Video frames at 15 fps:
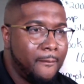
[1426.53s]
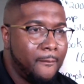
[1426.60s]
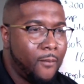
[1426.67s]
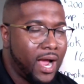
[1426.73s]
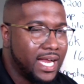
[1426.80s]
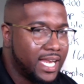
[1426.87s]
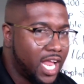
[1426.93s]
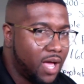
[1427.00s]

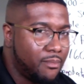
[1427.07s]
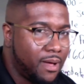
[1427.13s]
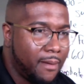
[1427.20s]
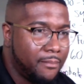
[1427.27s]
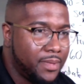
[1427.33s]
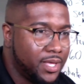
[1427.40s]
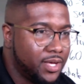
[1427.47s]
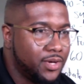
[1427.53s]
Right now, my
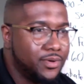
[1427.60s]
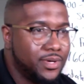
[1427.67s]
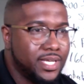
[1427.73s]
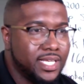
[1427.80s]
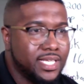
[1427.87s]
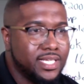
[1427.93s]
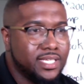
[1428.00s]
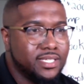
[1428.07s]
bill
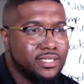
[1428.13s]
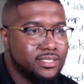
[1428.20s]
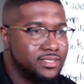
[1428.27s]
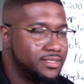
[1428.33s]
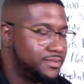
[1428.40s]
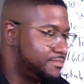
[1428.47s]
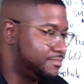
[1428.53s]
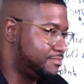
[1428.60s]

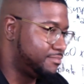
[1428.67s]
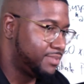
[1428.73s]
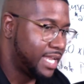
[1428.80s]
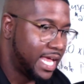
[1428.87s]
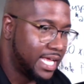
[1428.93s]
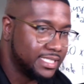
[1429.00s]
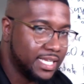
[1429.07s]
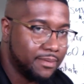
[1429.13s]
is
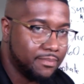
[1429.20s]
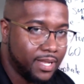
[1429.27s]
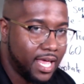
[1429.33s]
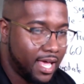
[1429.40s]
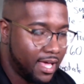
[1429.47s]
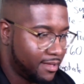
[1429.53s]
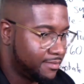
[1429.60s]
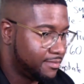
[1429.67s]
blase
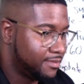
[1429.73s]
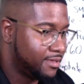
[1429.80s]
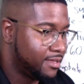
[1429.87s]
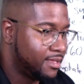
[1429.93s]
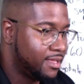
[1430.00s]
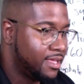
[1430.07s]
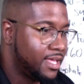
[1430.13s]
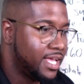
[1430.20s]
blah.
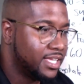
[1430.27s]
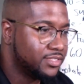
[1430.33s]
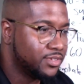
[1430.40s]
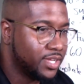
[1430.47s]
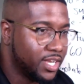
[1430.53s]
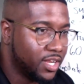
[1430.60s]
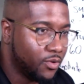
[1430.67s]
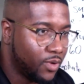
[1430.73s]
Is
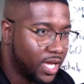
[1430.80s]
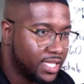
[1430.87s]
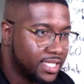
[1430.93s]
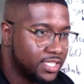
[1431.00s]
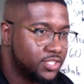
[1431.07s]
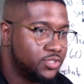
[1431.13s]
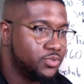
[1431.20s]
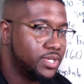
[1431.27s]
there any way
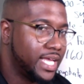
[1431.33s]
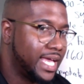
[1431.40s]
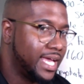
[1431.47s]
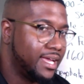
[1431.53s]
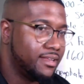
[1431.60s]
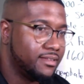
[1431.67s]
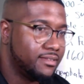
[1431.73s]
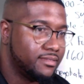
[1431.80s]
that you
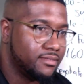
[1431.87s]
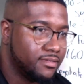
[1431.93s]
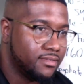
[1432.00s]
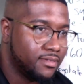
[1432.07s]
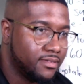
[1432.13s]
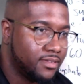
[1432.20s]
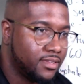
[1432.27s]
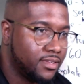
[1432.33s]
can,
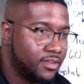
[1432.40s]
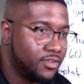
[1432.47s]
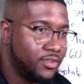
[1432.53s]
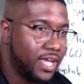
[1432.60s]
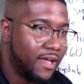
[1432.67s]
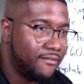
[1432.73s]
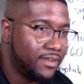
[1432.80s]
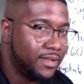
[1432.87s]
do
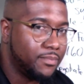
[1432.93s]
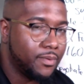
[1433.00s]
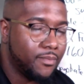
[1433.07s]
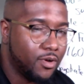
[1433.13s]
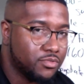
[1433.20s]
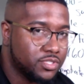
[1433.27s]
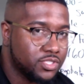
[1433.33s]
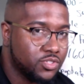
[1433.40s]
you have any
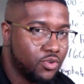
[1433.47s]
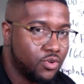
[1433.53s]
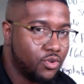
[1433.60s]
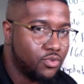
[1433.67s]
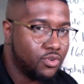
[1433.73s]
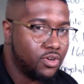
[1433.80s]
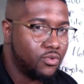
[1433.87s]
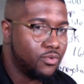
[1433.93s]
promotions
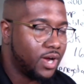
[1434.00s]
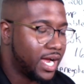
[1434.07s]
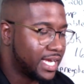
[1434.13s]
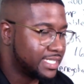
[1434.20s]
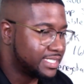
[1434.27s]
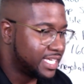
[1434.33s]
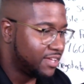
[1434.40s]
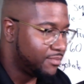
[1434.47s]
going on where I
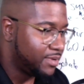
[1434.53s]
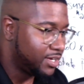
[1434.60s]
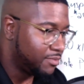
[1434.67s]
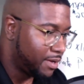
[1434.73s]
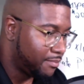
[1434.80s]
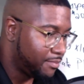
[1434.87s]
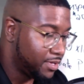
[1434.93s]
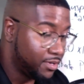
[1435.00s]
can save money on
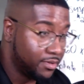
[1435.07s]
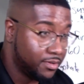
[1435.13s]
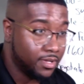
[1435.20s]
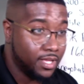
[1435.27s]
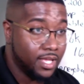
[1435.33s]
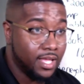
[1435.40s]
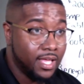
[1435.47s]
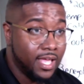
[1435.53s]
my bill?
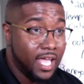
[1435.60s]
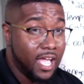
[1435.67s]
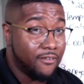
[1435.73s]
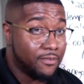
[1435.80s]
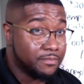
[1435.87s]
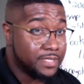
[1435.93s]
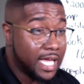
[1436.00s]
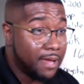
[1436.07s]

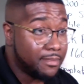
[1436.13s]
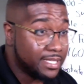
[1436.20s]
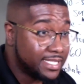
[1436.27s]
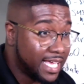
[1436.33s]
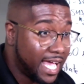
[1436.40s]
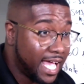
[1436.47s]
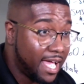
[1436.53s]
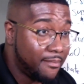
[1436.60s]
And from time to
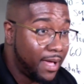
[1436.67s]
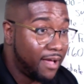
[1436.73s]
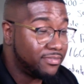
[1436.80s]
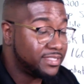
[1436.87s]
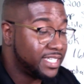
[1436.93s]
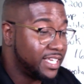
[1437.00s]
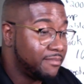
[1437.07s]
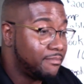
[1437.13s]
time, I've
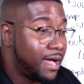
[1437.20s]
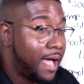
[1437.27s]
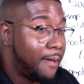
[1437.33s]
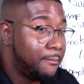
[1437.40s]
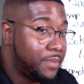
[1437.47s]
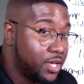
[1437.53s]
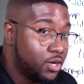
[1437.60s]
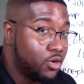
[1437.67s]
seen my
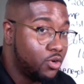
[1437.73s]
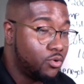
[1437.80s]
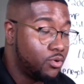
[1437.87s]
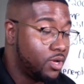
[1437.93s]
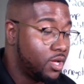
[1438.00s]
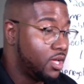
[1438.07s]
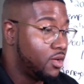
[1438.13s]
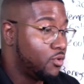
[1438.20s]

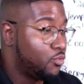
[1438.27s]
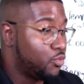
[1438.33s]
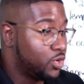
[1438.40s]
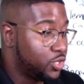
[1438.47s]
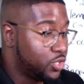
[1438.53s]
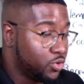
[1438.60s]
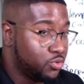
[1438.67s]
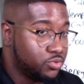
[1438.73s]
bill
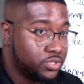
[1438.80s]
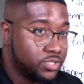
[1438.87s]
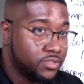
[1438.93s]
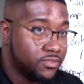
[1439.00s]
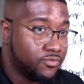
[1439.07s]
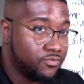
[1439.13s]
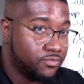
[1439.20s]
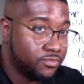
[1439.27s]
reduce
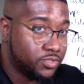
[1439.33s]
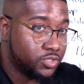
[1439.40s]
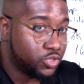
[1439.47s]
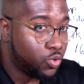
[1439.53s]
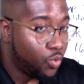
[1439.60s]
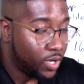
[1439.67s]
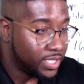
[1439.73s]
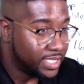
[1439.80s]

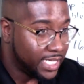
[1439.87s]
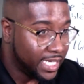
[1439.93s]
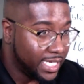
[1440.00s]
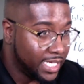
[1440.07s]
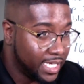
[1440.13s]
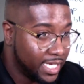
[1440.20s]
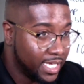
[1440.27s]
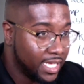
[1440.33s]

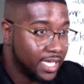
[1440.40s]
$20